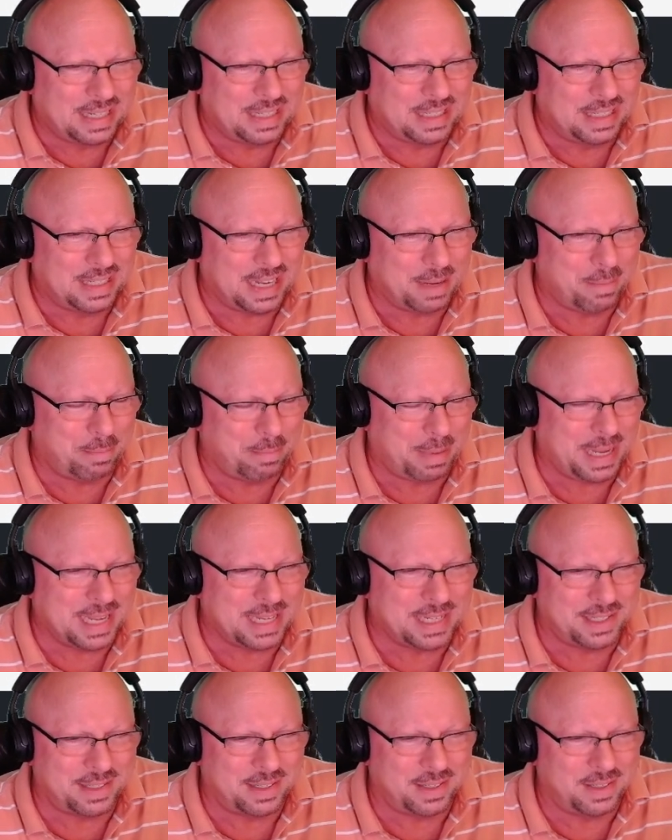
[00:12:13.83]
At
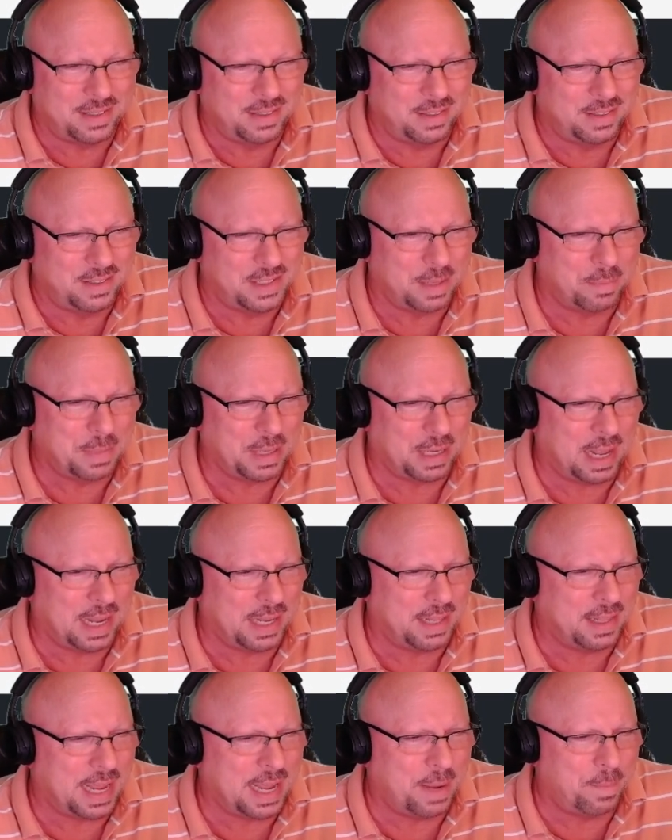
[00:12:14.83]
best, something like
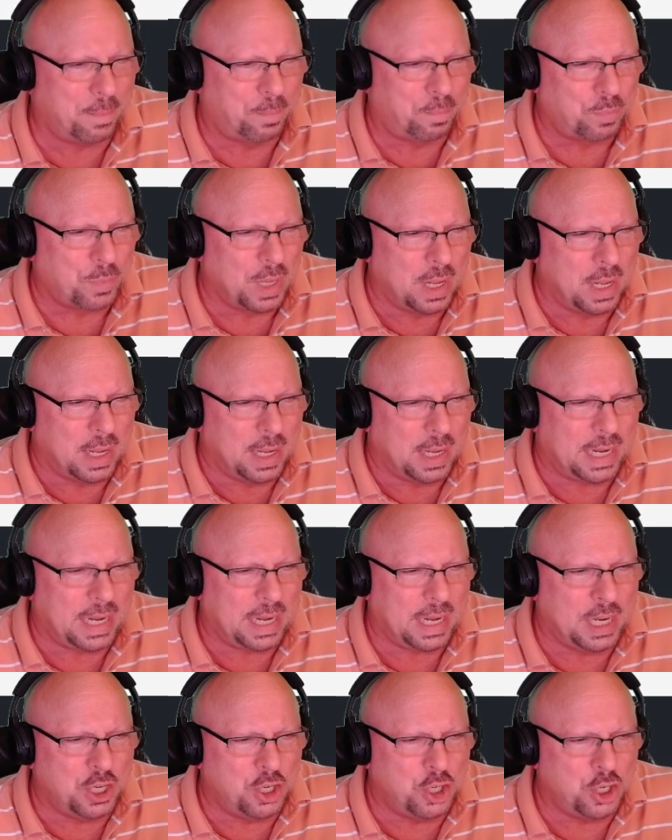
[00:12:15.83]
that.
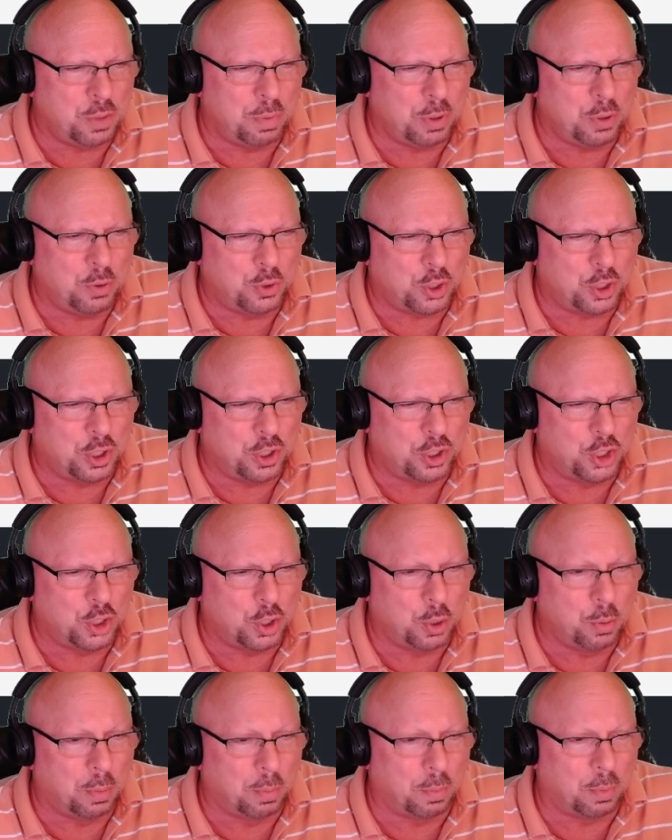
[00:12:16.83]
Engine boost
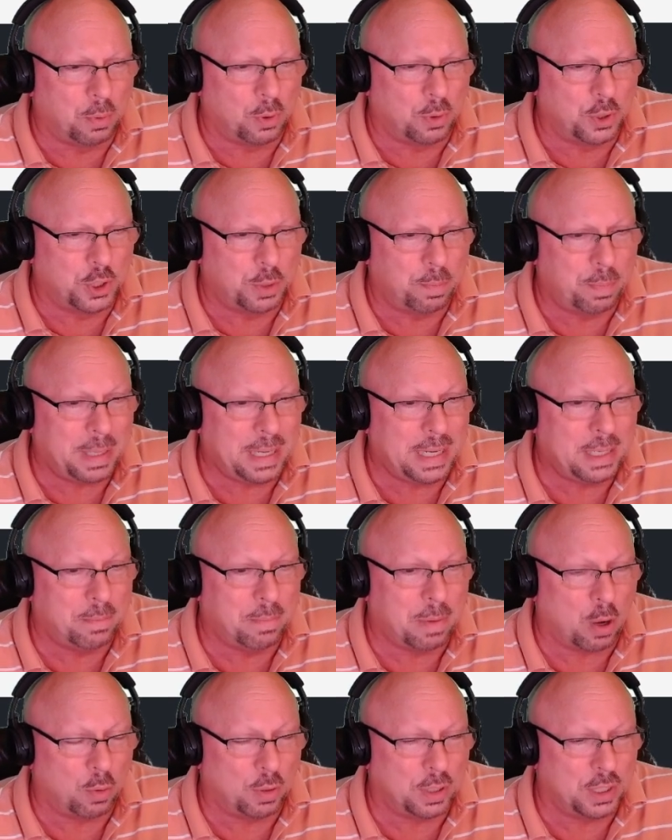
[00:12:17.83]
consumable speed
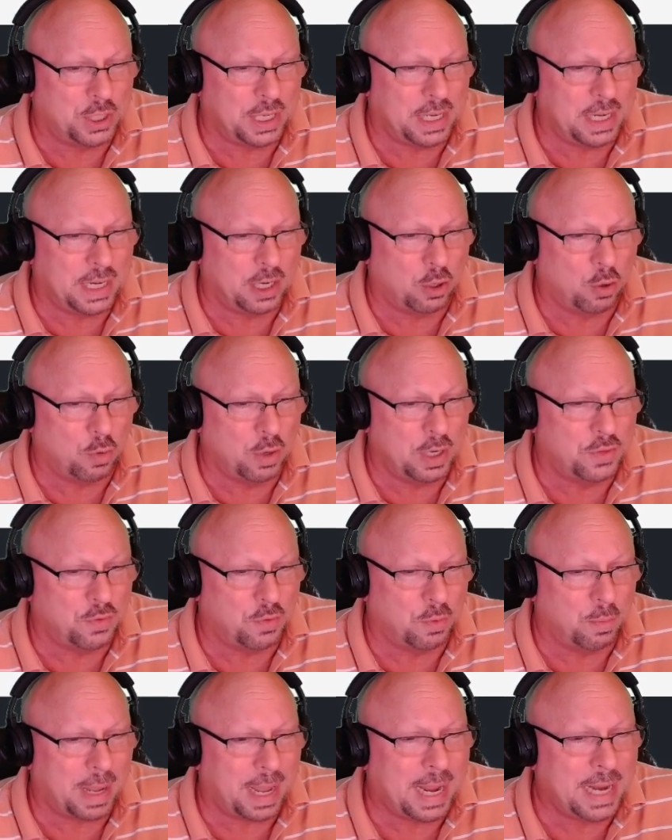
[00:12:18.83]
bonus increased
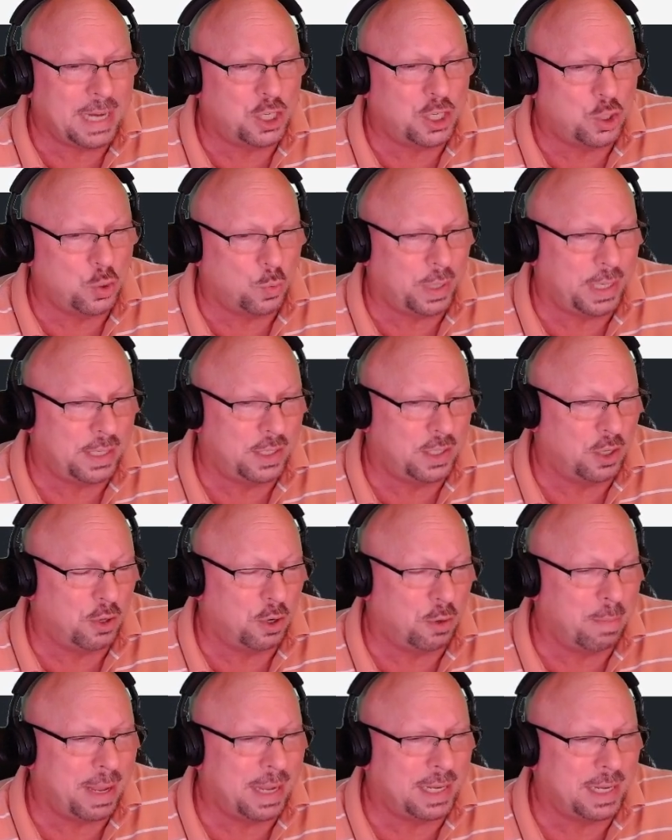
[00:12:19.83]
from 8 to 20. So they're
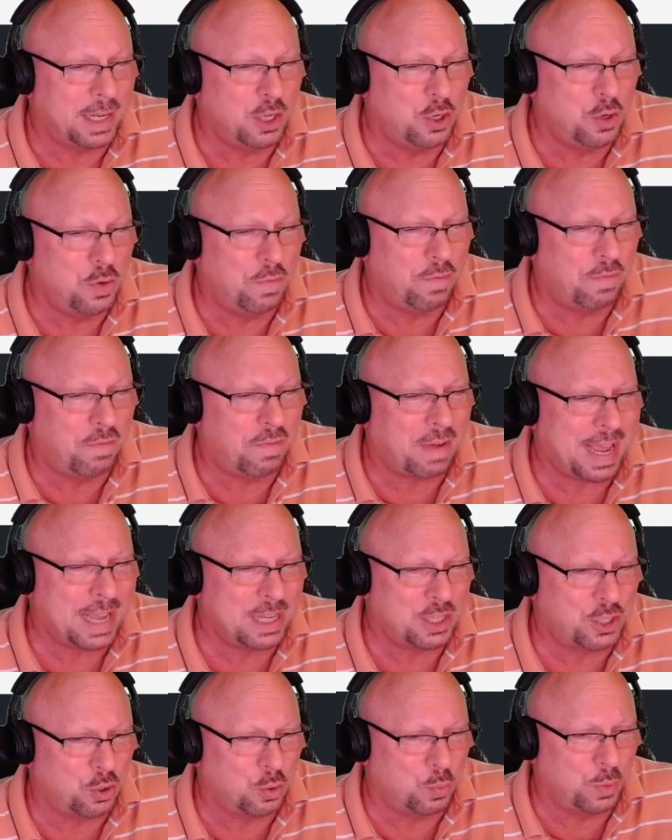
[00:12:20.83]
making you
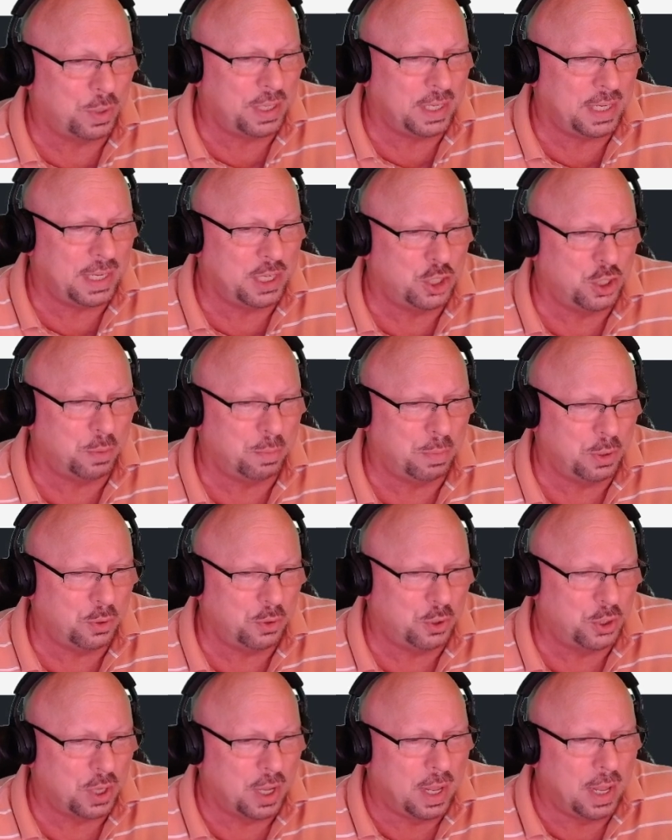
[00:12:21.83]
faster with the engine
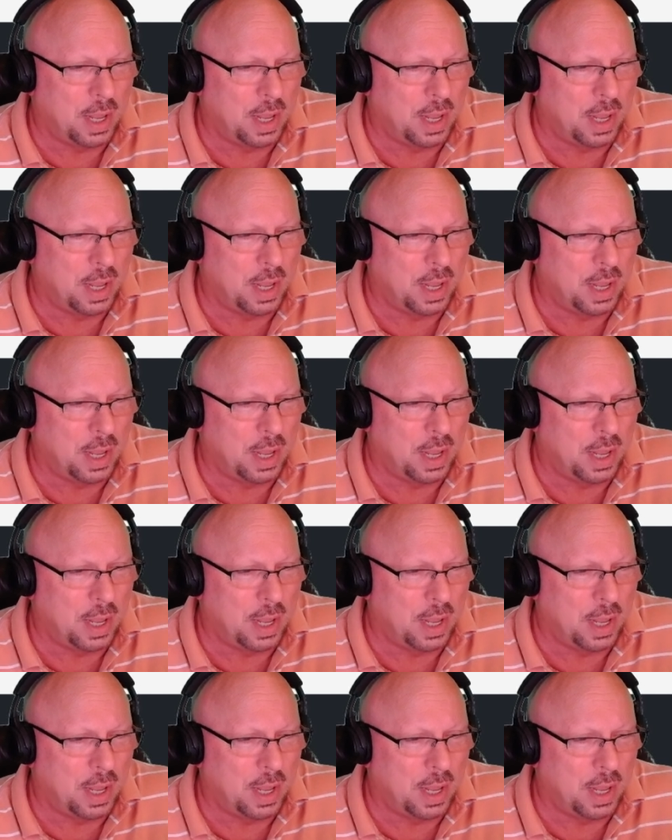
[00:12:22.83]
boost.